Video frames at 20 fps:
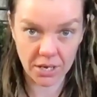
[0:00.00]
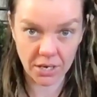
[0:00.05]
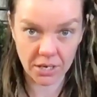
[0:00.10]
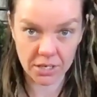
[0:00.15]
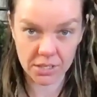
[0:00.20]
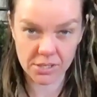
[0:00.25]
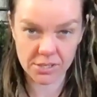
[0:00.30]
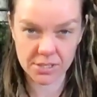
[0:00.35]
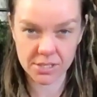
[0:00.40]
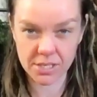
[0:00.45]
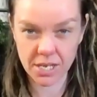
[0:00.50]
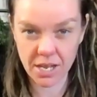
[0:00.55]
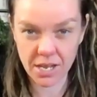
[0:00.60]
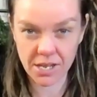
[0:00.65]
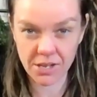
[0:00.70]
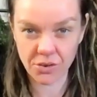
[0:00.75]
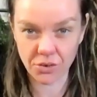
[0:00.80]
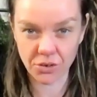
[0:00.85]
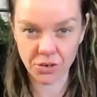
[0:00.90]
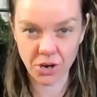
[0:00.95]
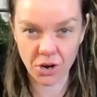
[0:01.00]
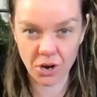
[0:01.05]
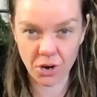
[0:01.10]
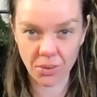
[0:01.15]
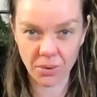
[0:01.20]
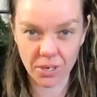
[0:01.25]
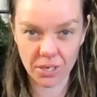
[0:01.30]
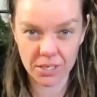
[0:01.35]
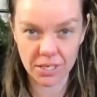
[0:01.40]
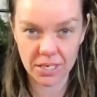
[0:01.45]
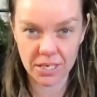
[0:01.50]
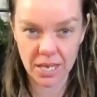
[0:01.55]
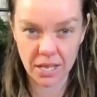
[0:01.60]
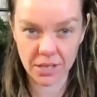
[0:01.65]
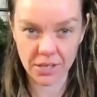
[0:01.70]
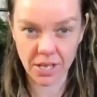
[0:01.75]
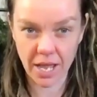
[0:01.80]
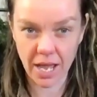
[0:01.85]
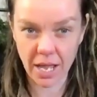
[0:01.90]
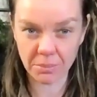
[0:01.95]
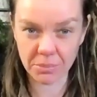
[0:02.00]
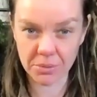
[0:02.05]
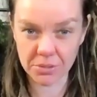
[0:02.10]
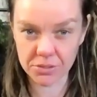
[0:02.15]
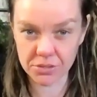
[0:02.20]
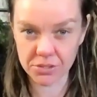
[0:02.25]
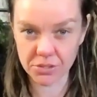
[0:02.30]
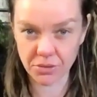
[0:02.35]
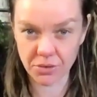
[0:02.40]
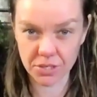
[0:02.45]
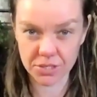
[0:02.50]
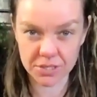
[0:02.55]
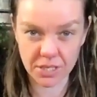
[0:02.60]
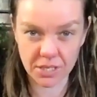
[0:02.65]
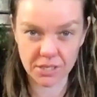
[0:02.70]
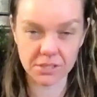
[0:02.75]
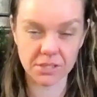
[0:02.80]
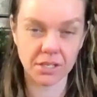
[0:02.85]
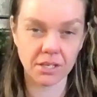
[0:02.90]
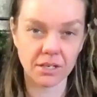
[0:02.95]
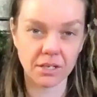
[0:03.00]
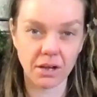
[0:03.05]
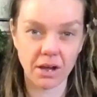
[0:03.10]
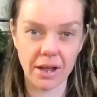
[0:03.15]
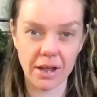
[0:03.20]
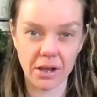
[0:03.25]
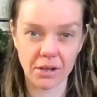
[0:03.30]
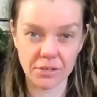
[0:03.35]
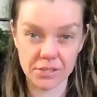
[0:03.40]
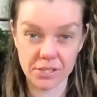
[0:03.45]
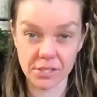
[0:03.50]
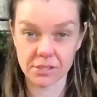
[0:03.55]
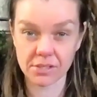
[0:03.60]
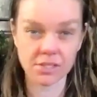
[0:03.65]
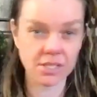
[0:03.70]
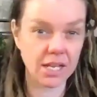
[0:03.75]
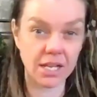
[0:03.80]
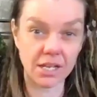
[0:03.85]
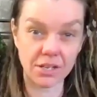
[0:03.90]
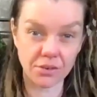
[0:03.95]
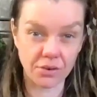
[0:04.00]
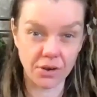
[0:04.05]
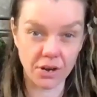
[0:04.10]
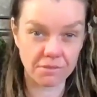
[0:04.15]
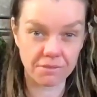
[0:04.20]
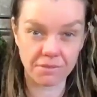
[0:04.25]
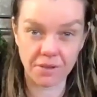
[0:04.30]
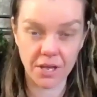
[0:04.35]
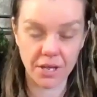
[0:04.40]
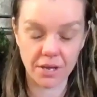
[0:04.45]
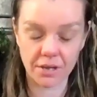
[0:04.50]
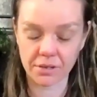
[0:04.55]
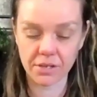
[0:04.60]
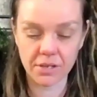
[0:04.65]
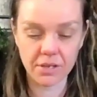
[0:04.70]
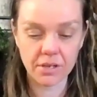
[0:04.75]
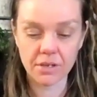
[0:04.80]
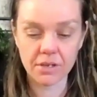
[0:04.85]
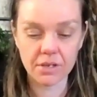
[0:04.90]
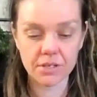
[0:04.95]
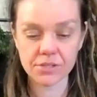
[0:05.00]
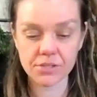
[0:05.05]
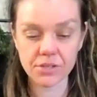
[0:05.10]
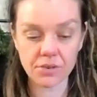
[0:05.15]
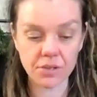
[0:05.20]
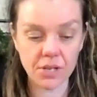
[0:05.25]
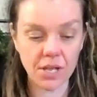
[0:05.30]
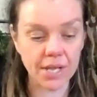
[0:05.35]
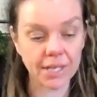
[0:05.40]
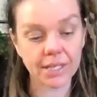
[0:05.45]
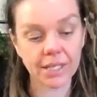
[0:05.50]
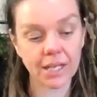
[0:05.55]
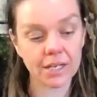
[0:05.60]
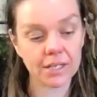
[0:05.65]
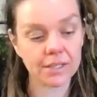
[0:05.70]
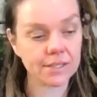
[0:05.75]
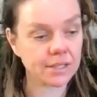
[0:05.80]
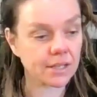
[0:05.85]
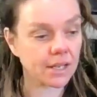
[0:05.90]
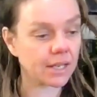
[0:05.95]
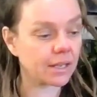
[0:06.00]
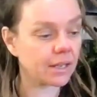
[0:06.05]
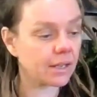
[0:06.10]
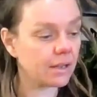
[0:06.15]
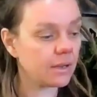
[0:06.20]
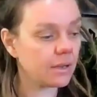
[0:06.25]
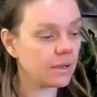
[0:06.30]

I either stay or go, it either happens or it doesn't. I either succeed or I fail. It's not like that. It's like